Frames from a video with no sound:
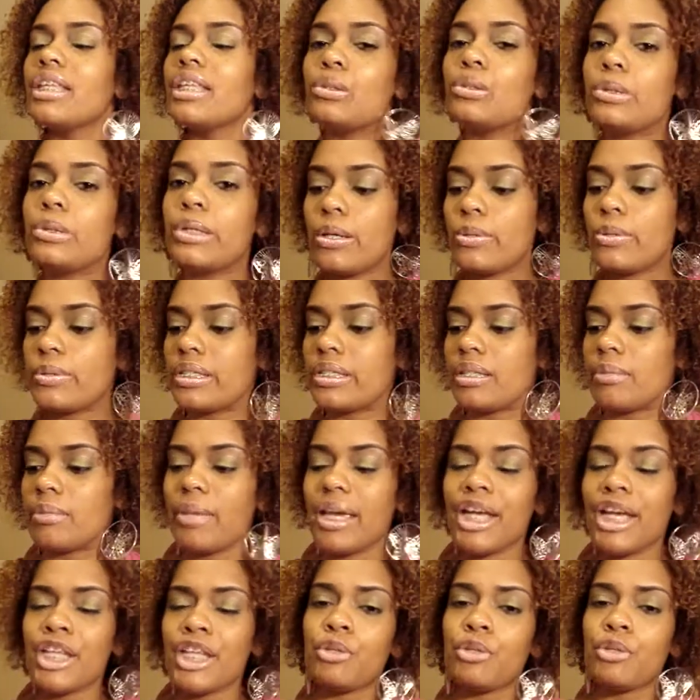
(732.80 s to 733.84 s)
you goes in the
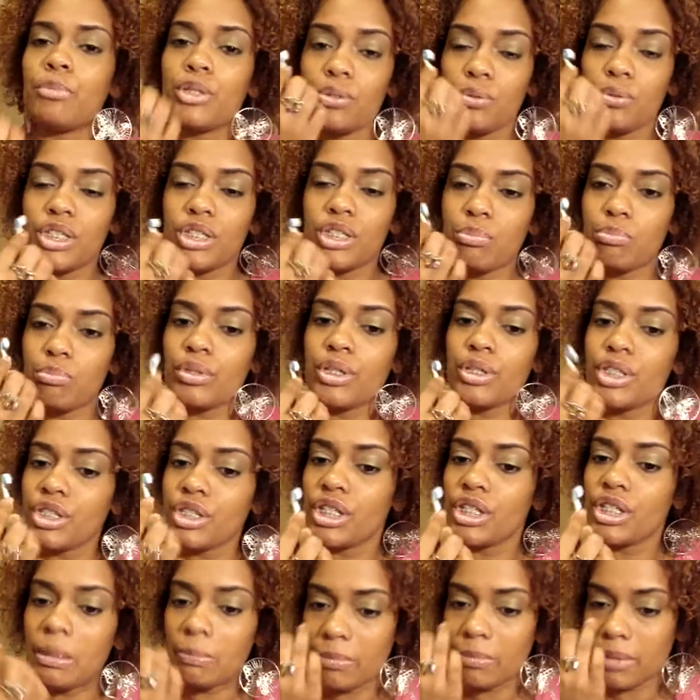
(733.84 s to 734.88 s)
bathroom and you just brush
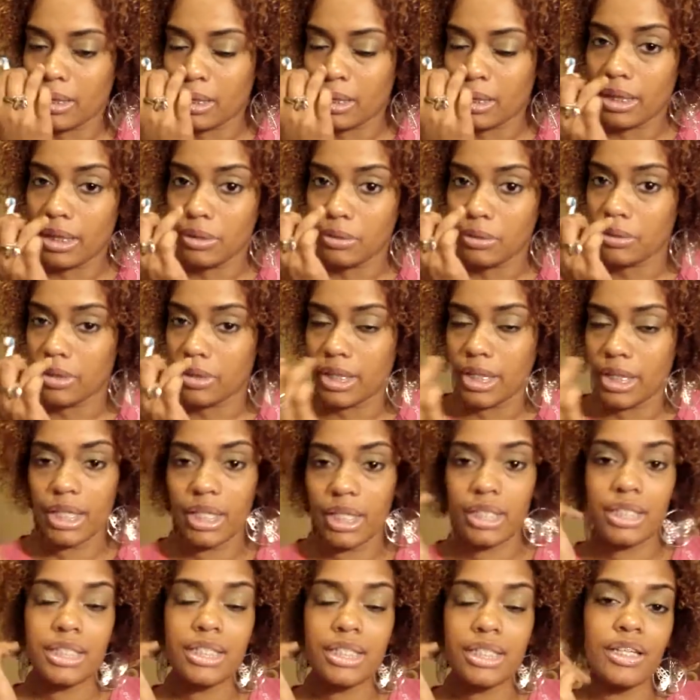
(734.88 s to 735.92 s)
up and you'll get
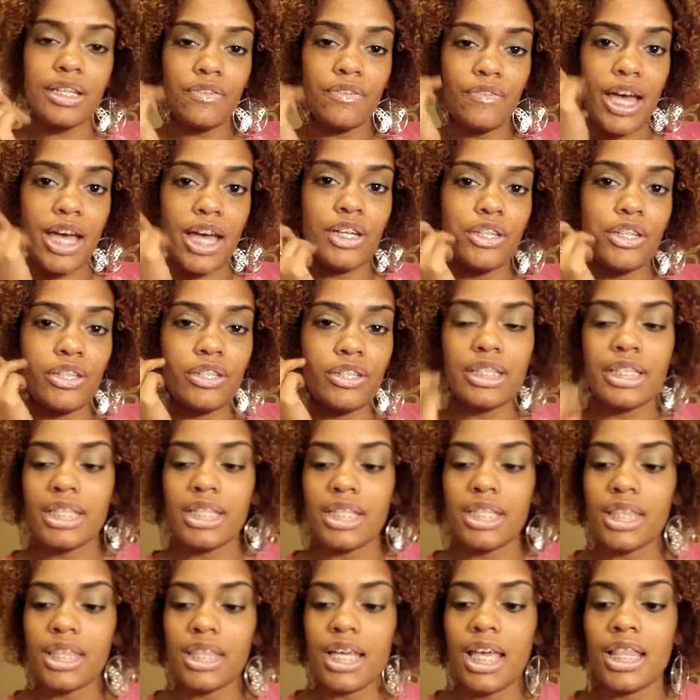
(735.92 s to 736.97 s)
any stuff out of your
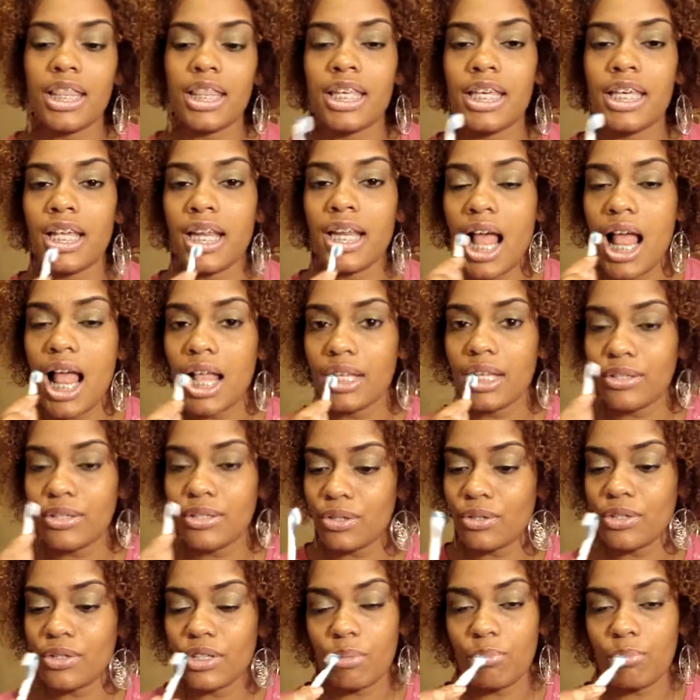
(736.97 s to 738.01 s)
teeth. And then, you
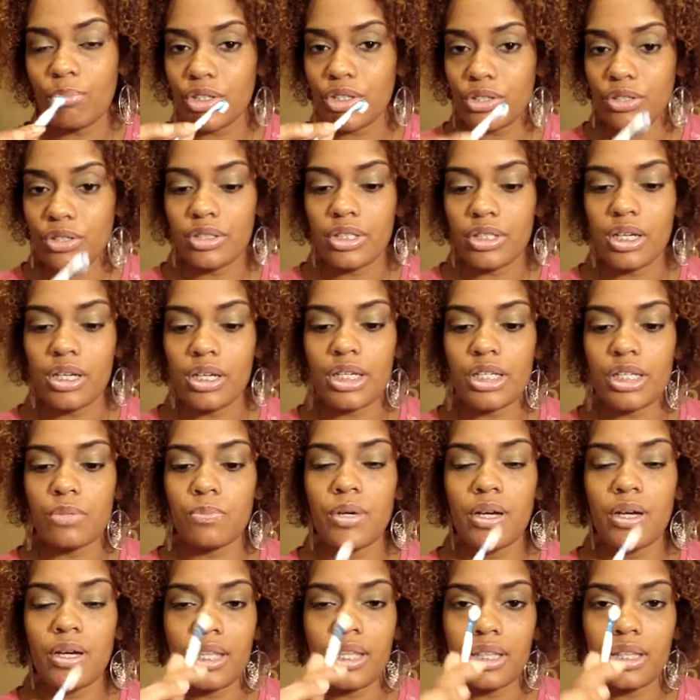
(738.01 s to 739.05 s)
know, you can brush your tongue as
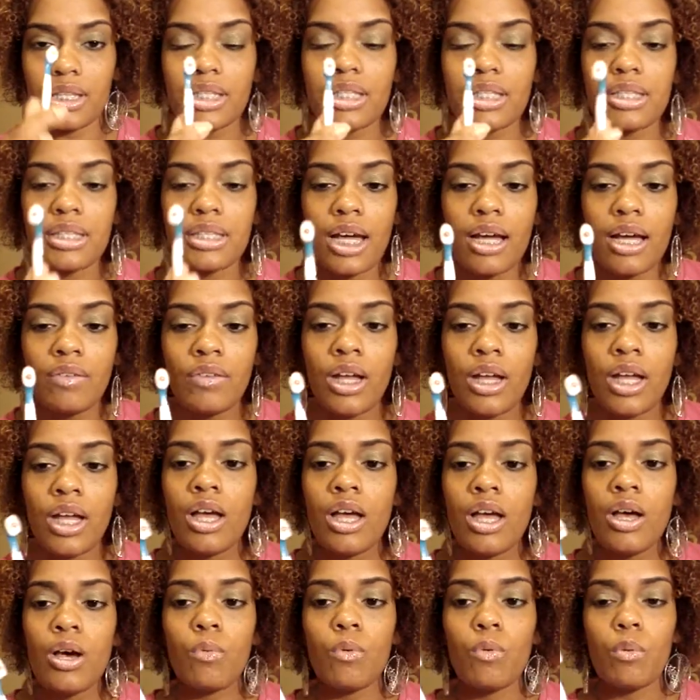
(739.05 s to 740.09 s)
well. And this stuff
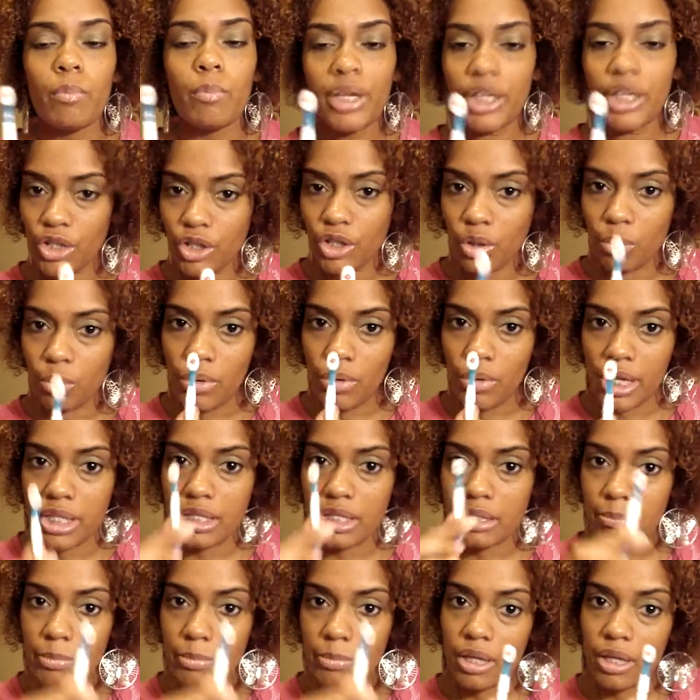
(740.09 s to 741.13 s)
will make your breath
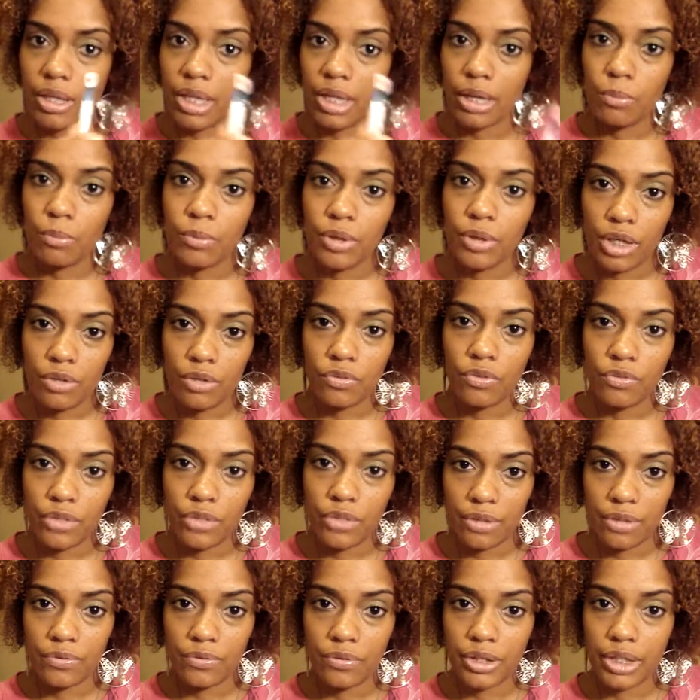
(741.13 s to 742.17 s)
smell like whatever
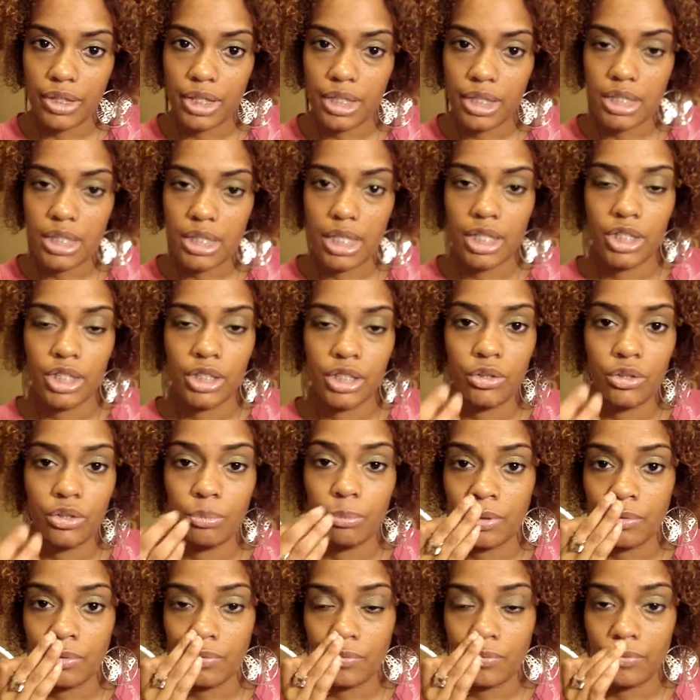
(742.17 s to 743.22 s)
flavor it is. And it'll
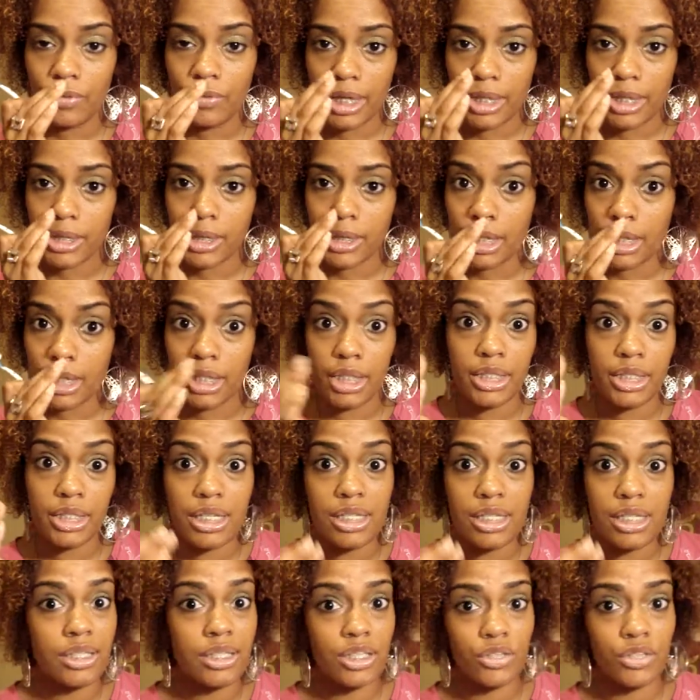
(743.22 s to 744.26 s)
be fresh. And it
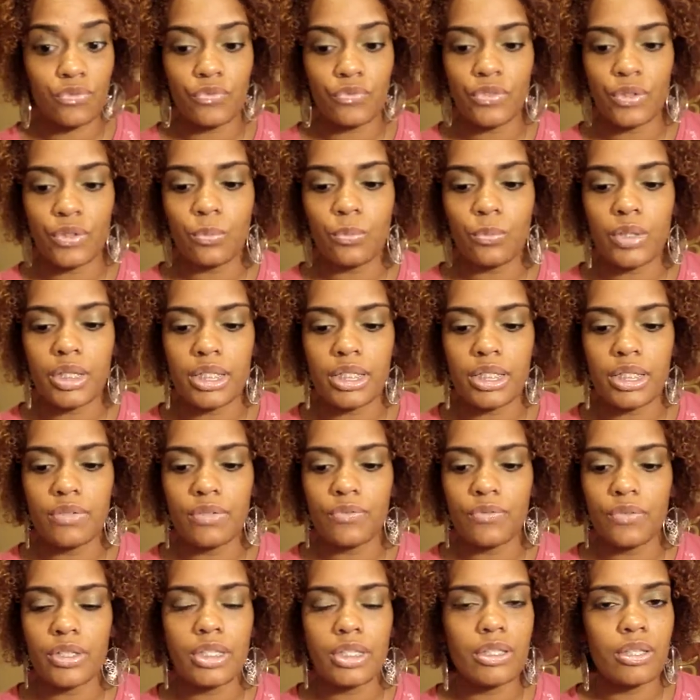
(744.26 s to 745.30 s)
does just feel really
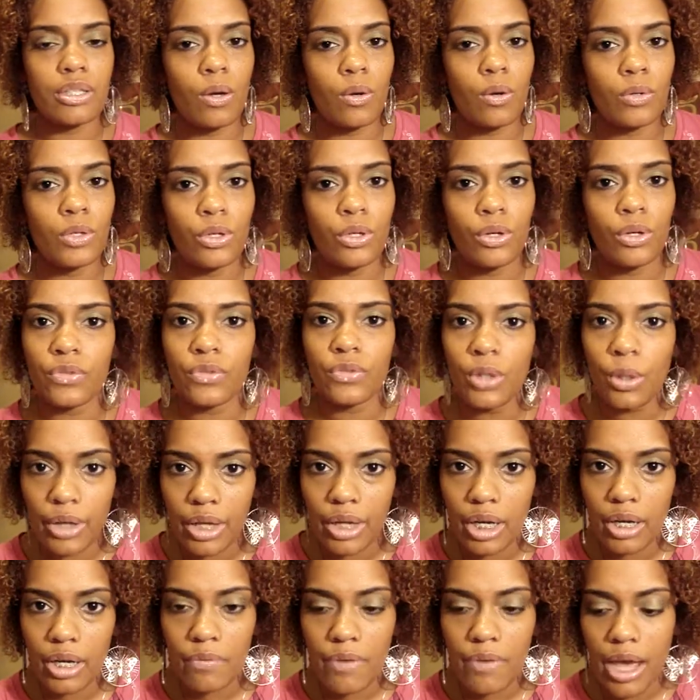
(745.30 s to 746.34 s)
different. So, you know, if you don't
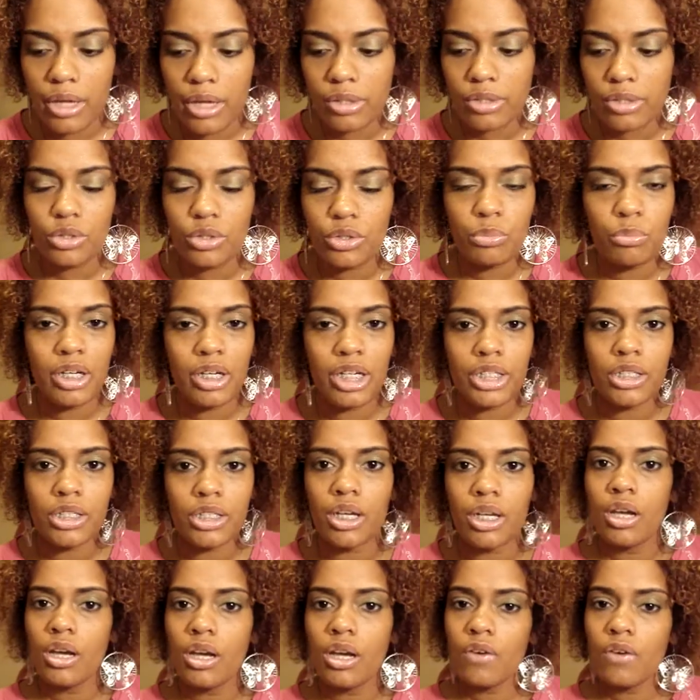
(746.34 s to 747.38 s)
carry around a toothbrush,
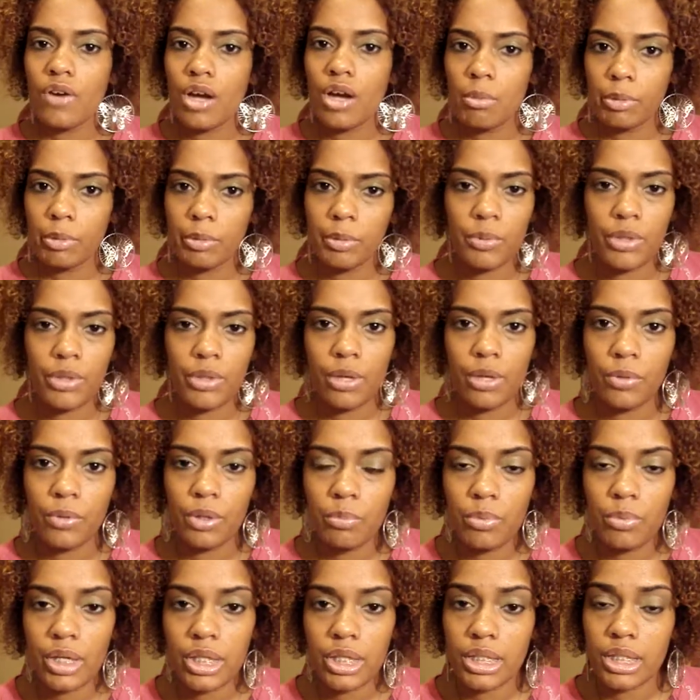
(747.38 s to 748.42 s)
for all my people that wear
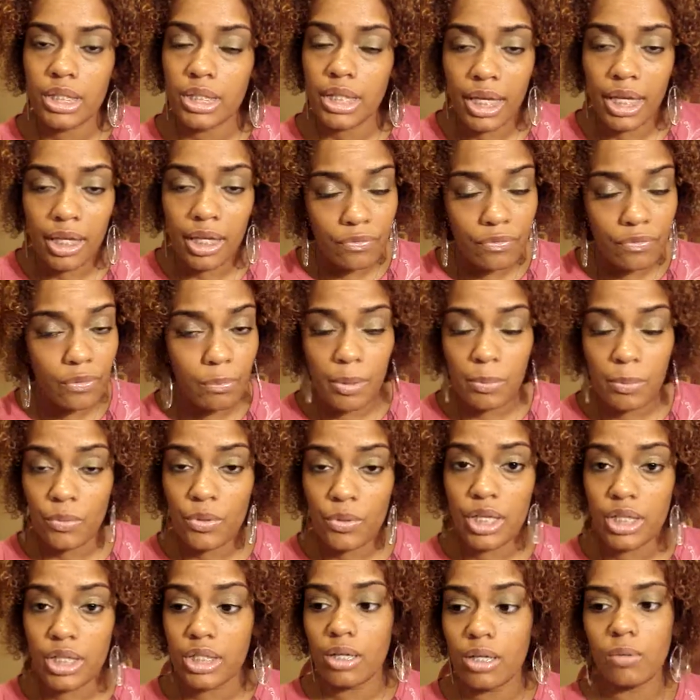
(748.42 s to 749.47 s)
braces, and for people
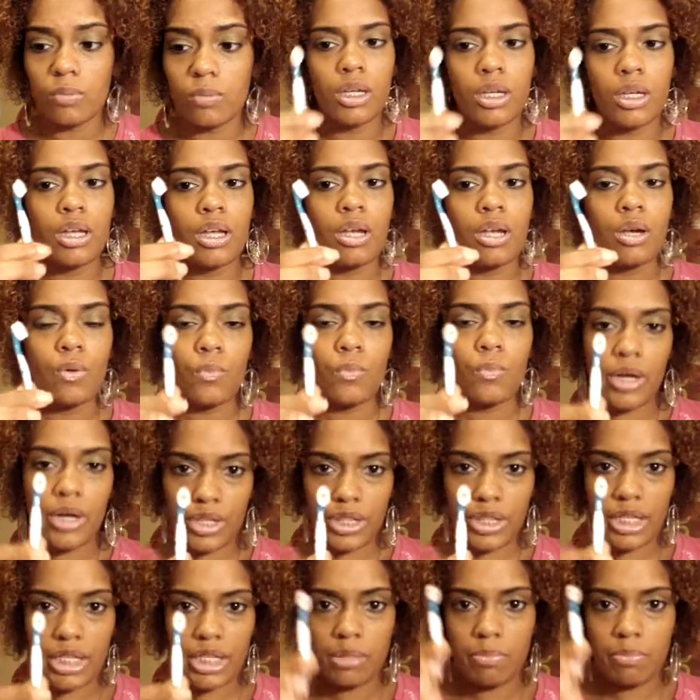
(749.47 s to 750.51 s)
that don't
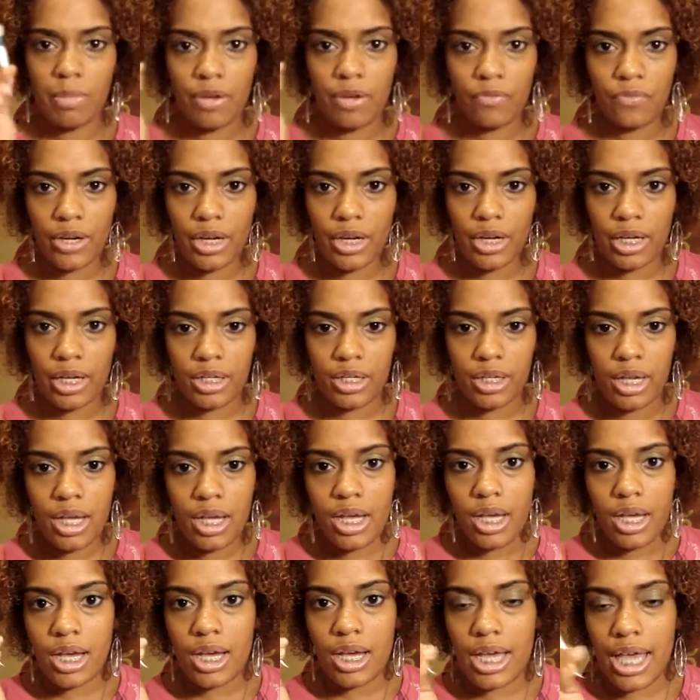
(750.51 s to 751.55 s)
wear this, my friend,
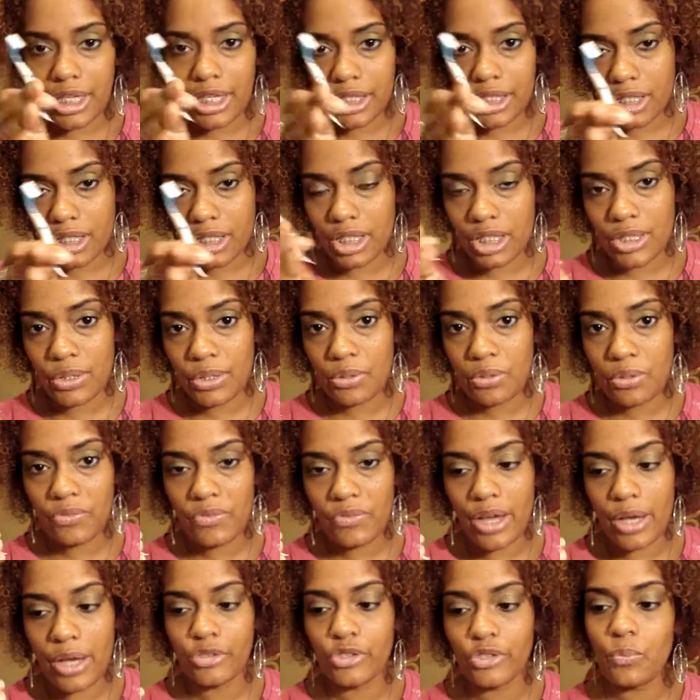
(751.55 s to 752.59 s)
actually, 05
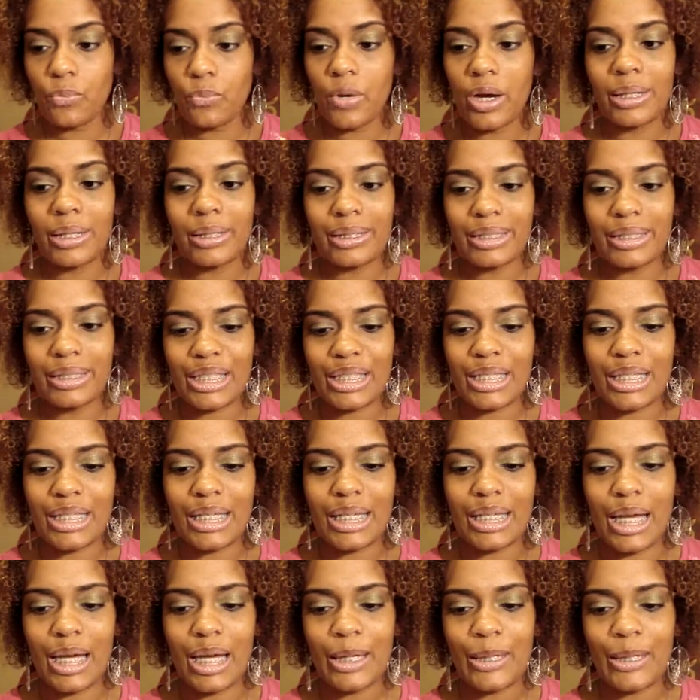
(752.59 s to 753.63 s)
Shawana,
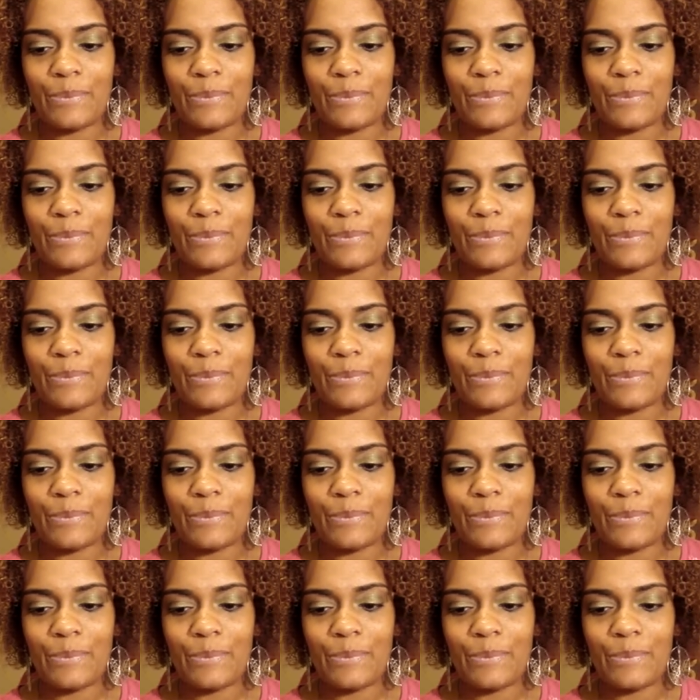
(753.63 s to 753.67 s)
she,